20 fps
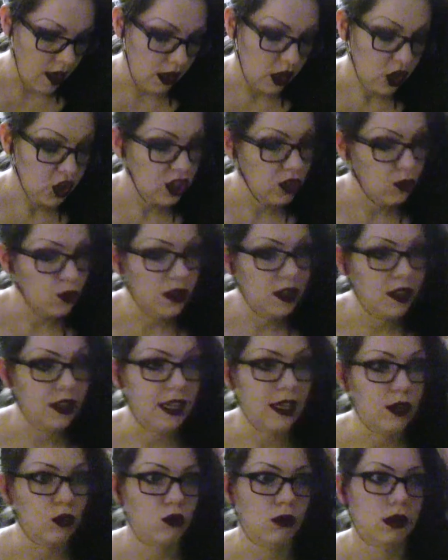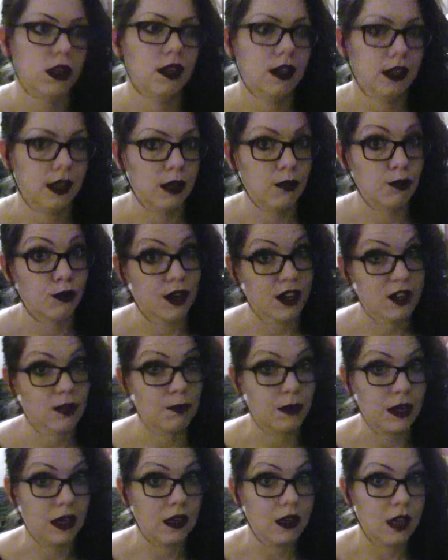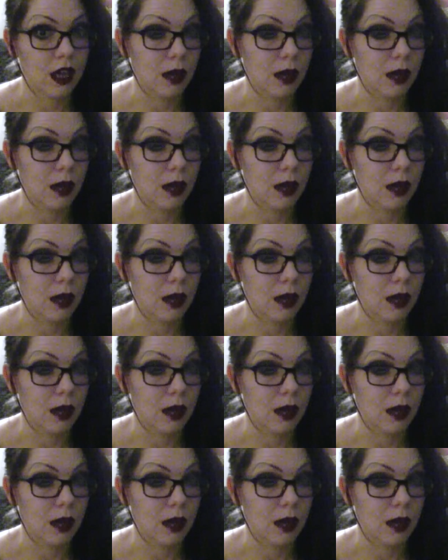She really, really impressed me.